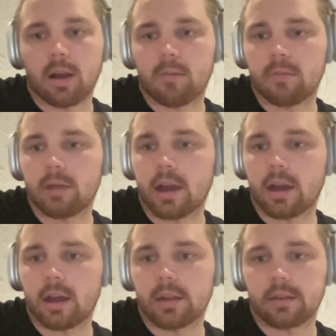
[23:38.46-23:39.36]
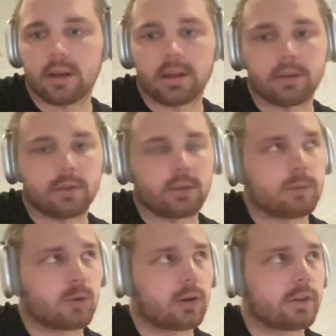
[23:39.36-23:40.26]
at a
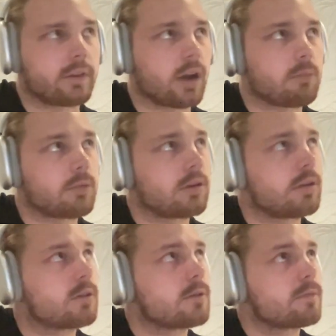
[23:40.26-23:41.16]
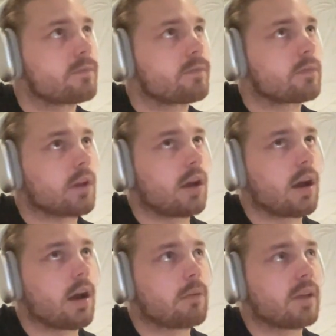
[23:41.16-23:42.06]
certain point in time.
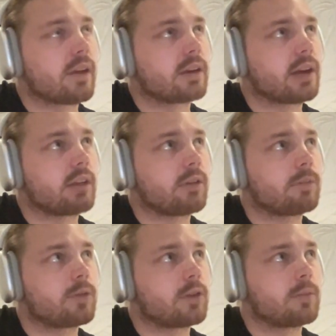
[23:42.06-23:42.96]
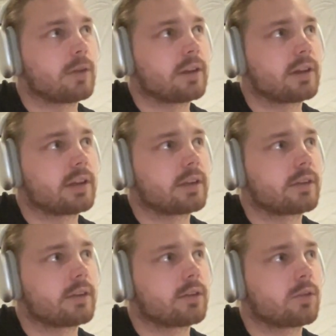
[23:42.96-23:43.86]
And then data retrievability
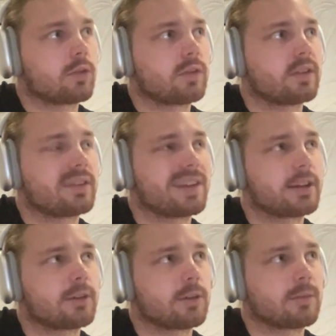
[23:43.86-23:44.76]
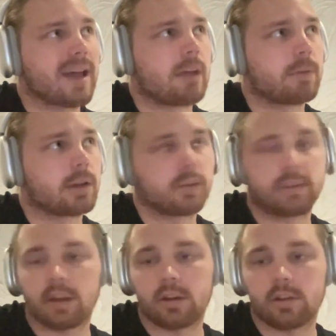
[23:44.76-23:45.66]
is sort of distinct from that because
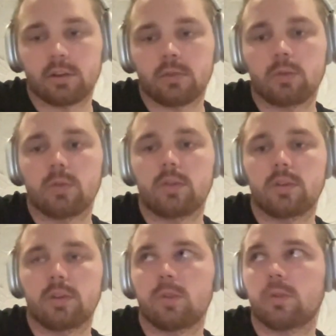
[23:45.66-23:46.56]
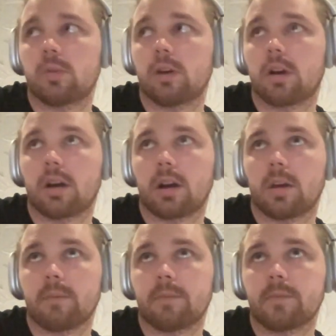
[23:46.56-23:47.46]
there you
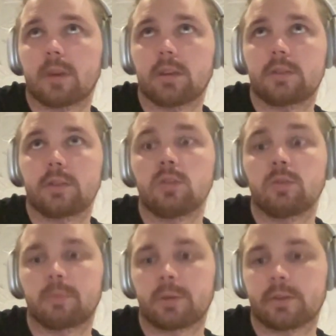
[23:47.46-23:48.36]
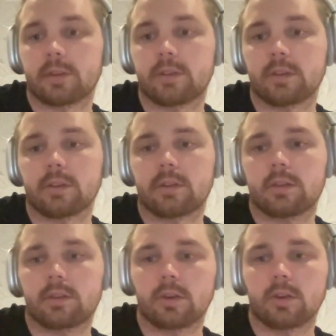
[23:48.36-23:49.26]
assume persistence.
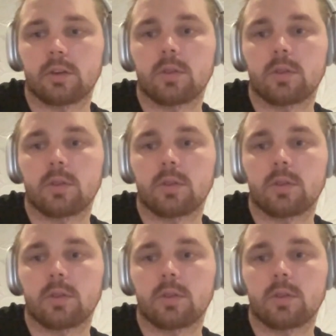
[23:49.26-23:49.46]
So